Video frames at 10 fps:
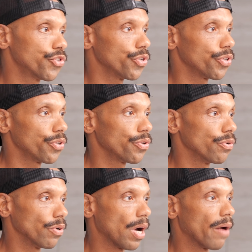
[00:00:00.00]
to
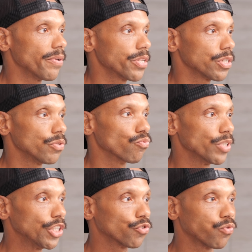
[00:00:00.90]
obviously
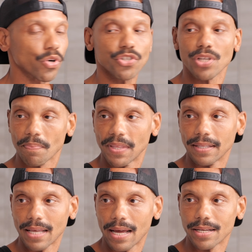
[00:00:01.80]
reach for
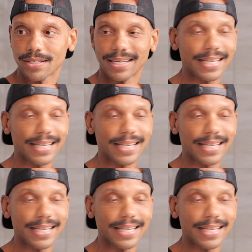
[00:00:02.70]
something that is a